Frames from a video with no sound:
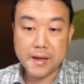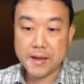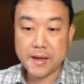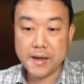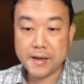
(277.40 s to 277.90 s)

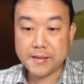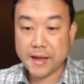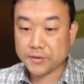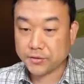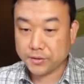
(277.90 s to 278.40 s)
And
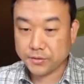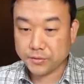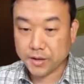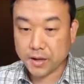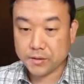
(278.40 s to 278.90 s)
actually you
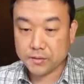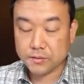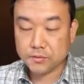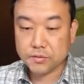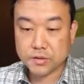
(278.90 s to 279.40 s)
can
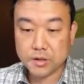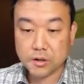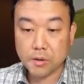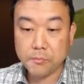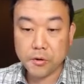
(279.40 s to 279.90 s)
use the
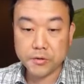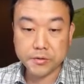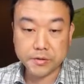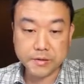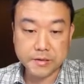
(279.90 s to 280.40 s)

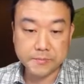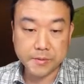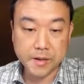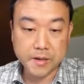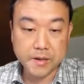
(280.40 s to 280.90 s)
component
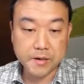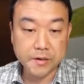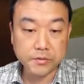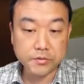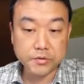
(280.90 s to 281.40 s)
display
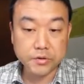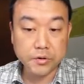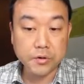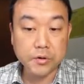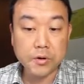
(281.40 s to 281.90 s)
here to
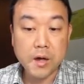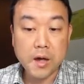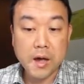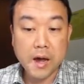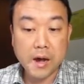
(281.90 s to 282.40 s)
show
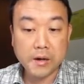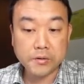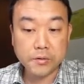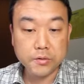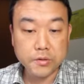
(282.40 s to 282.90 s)
how
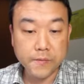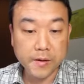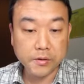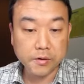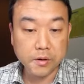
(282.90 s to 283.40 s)
those
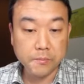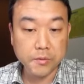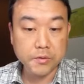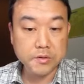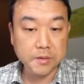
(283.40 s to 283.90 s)
vector
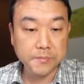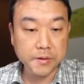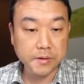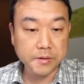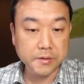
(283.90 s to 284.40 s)
components
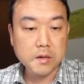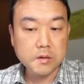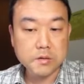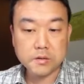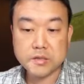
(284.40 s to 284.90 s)
appear.
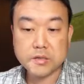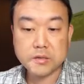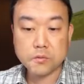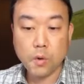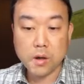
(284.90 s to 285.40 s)
So this
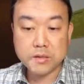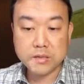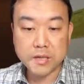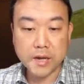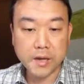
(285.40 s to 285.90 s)
is one
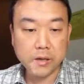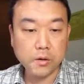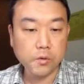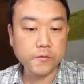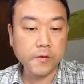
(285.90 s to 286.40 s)
style
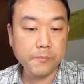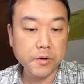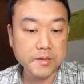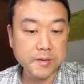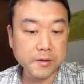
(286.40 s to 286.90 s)
of
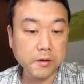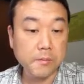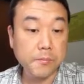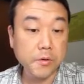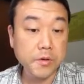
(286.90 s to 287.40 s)
representing
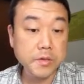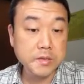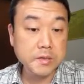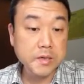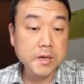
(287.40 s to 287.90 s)

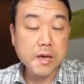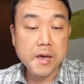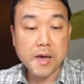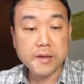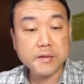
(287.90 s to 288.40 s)
components
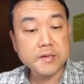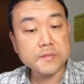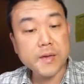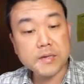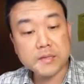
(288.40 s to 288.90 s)
and this
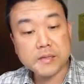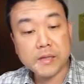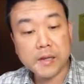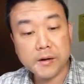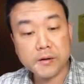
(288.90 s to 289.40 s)
makes it
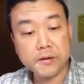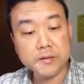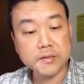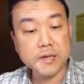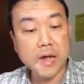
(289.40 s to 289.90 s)

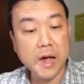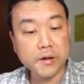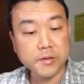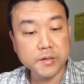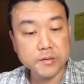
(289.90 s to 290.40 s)
as to
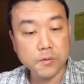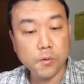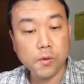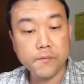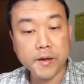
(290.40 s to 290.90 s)
how this
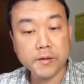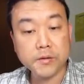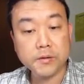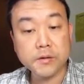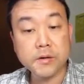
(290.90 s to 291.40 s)
whole
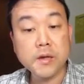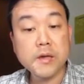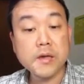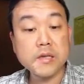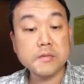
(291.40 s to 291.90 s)
vector
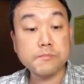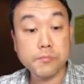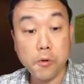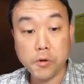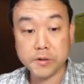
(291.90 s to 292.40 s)
is
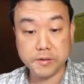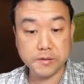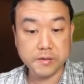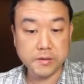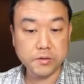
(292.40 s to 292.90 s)
broken
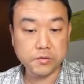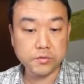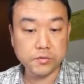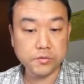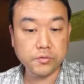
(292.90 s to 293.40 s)
into
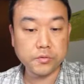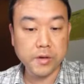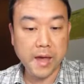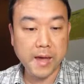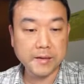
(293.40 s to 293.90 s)
two
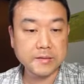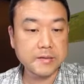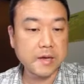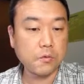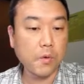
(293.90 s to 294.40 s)
x
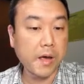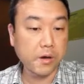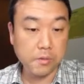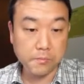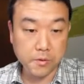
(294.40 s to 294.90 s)
and y
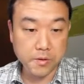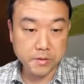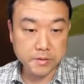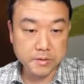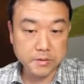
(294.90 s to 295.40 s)

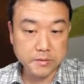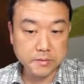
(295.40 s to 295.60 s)
components.